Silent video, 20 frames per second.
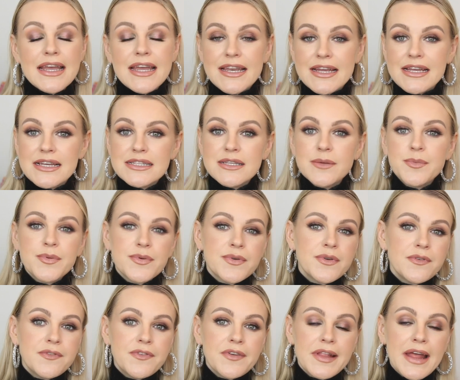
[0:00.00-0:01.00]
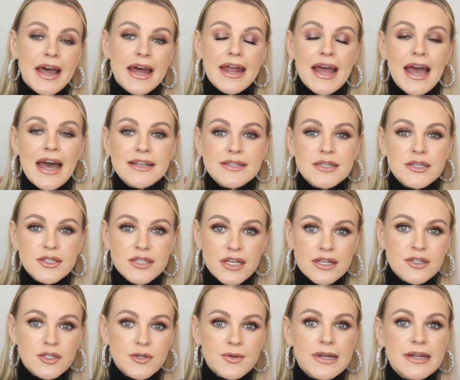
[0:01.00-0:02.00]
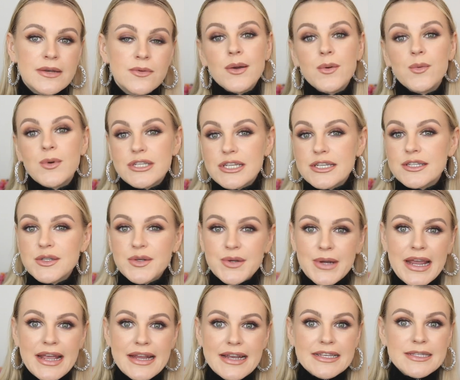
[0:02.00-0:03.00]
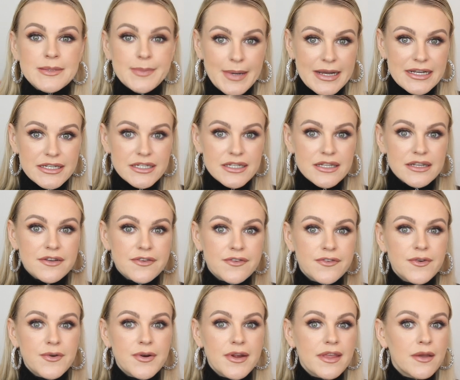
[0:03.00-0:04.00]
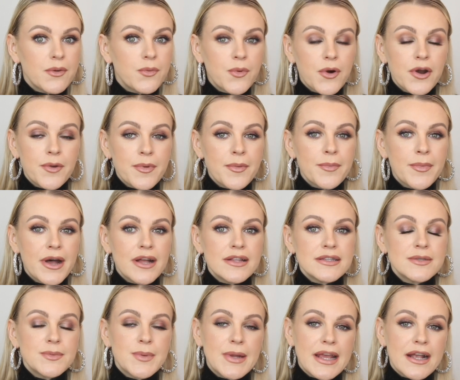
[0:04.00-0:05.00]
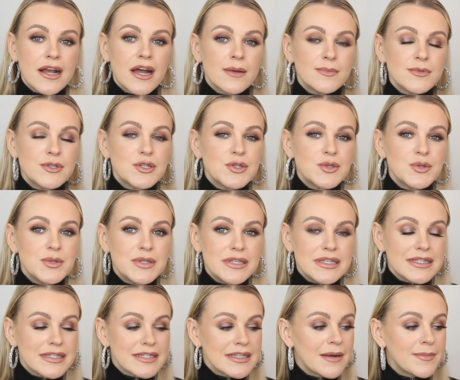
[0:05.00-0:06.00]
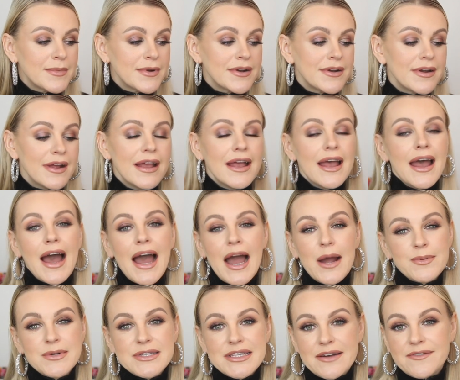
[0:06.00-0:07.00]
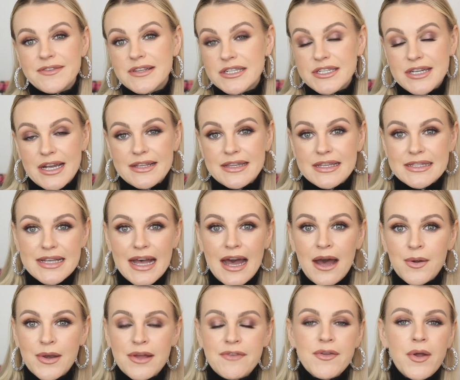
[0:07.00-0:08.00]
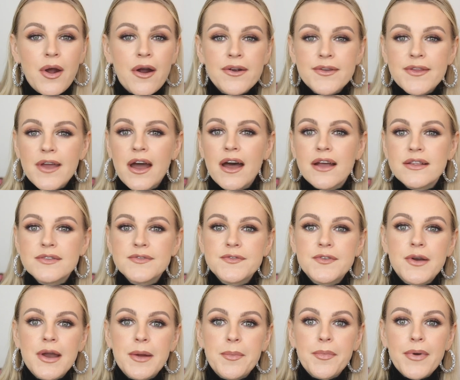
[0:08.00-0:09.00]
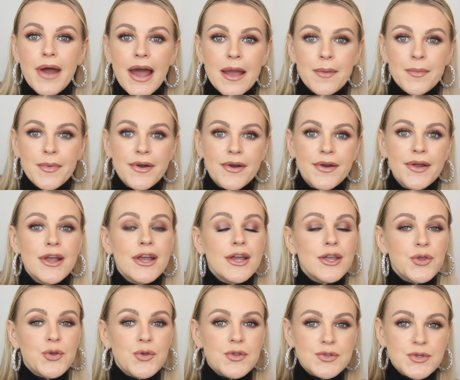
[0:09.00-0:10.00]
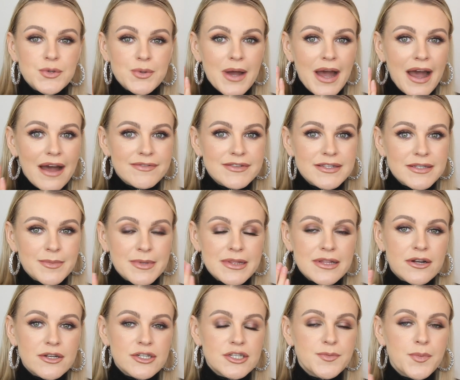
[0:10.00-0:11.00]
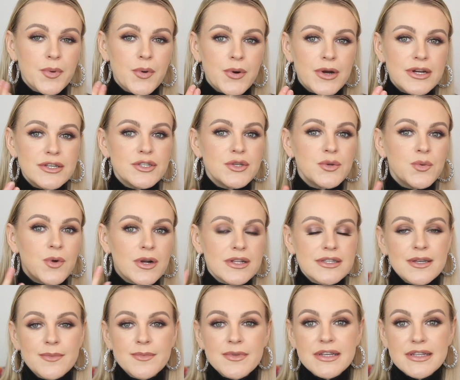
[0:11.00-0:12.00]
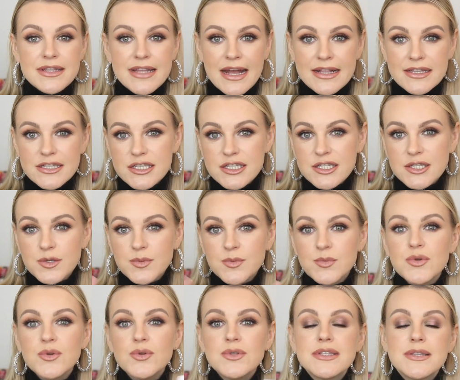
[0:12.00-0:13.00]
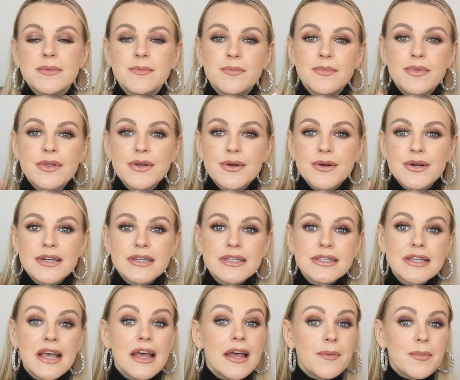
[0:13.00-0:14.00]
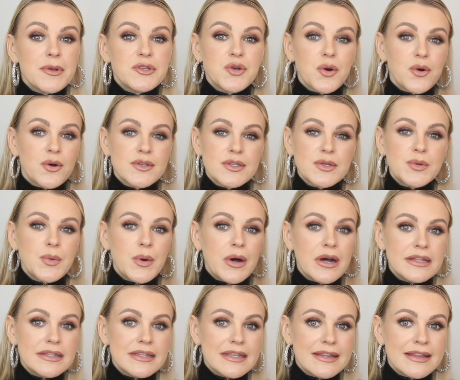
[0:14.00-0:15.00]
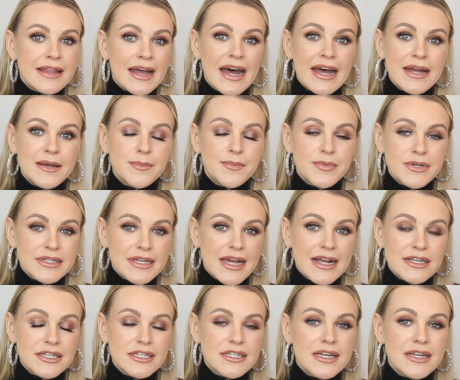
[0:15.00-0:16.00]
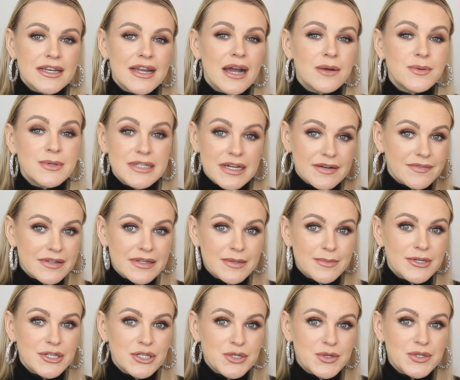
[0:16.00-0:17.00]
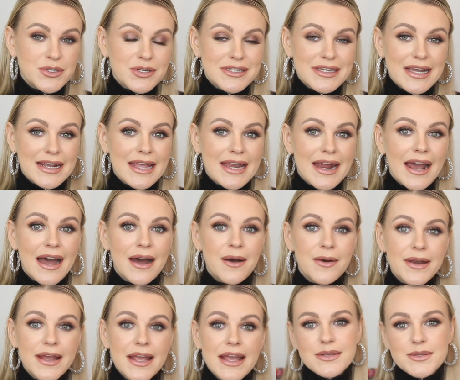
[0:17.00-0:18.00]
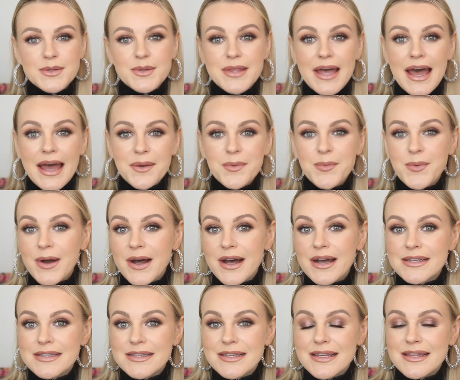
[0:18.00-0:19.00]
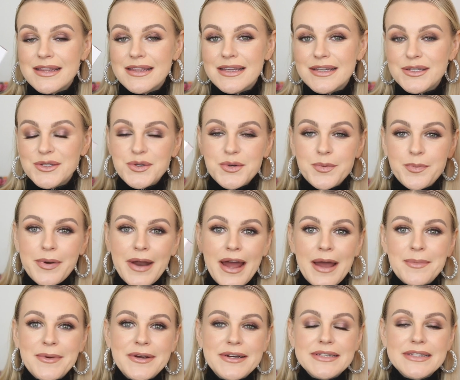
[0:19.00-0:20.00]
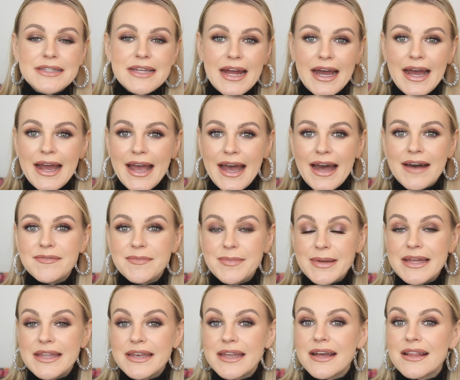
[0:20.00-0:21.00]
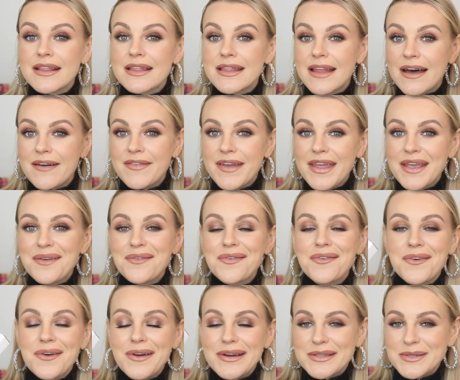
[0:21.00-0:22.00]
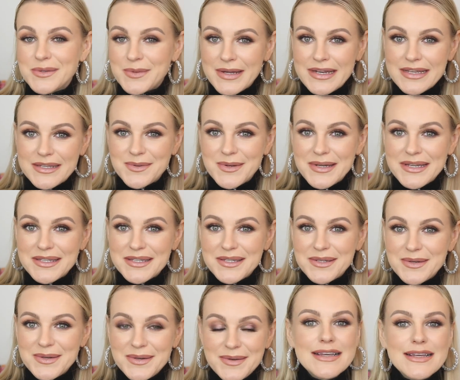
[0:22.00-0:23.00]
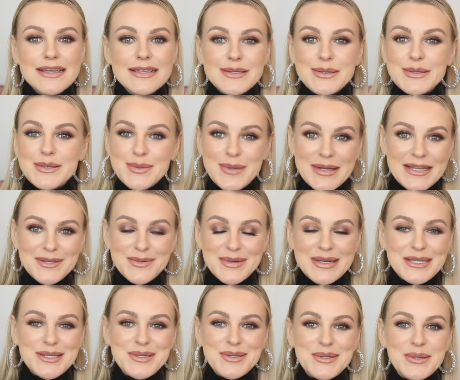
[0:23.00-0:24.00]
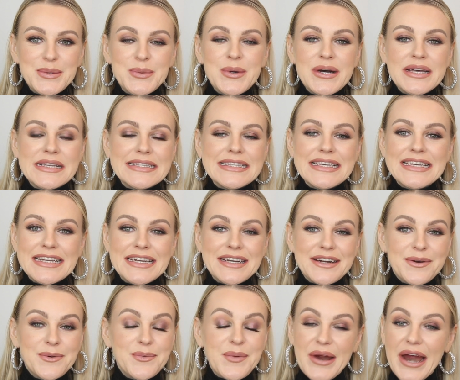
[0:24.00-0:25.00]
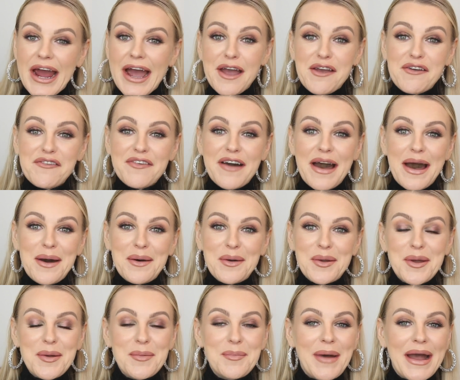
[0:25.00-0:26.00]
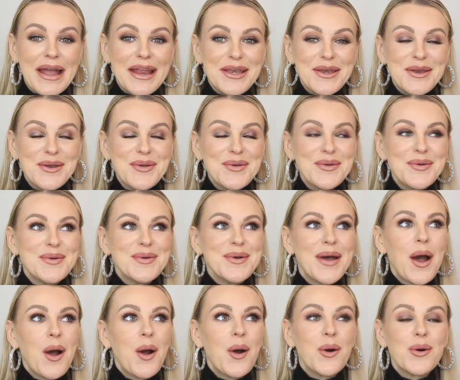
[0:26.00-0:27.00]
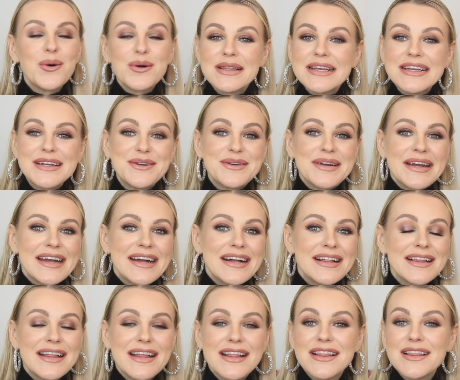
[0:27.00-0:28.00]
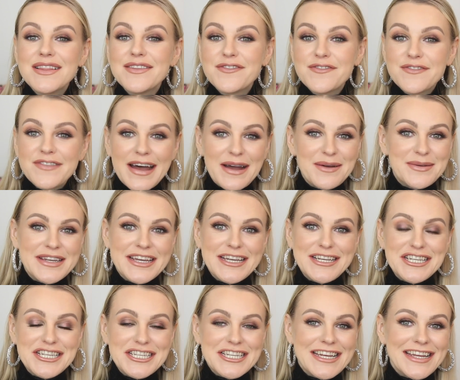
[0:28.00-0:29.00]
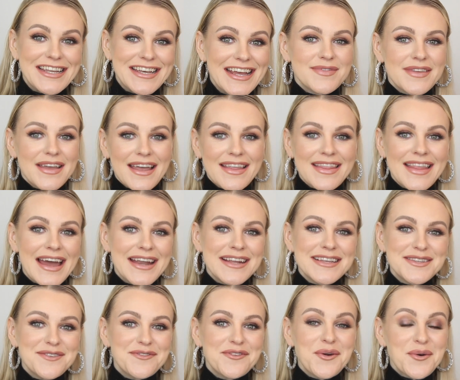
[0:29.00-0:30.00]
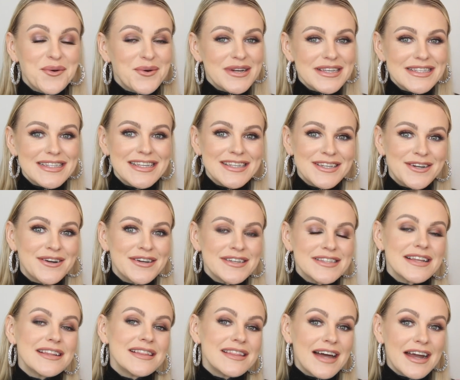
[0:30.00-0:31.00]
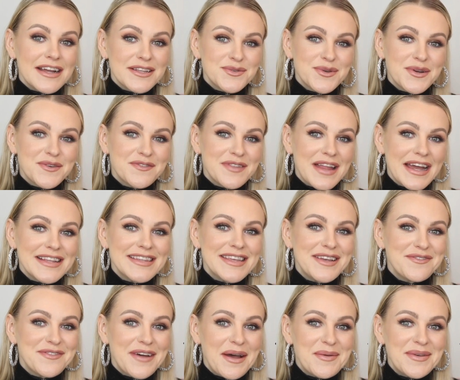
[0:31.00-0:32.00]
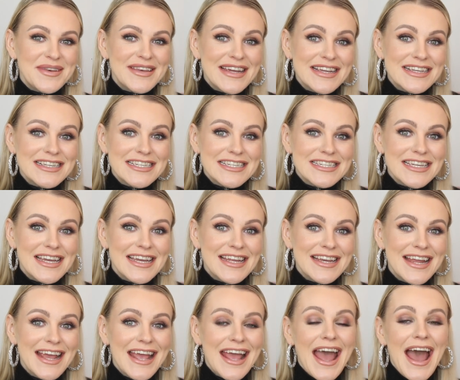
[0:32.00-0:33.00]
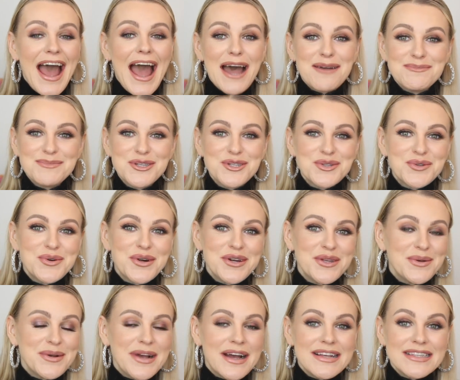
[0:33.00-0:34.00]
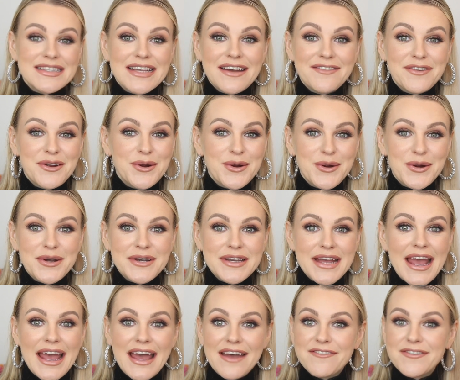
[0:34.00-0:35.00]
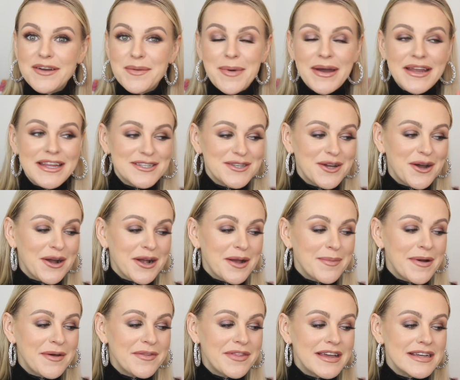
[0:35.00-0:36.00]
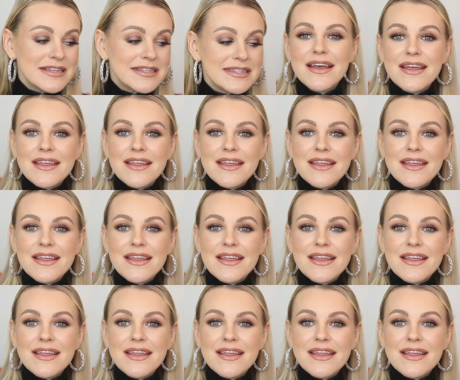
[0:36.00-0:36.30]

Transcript: It is approved for that as a sunscreen, which is great, especially for the warmer months when it comes to the summer. I would definitely check this out. If you are on the hunt for a primer, you do have some large pores, you want something that smooths and blurs, but you also want that protection, I would definitely be sure to check it out. So that was the two primers that I have been loving for twenty twenty-two. So twenty twenty-two was the year where I found my new holy grail foundation. And that is, of course, the NARS Light Reflecting Foundation. I'm sure you guys have heard everybody talk about this.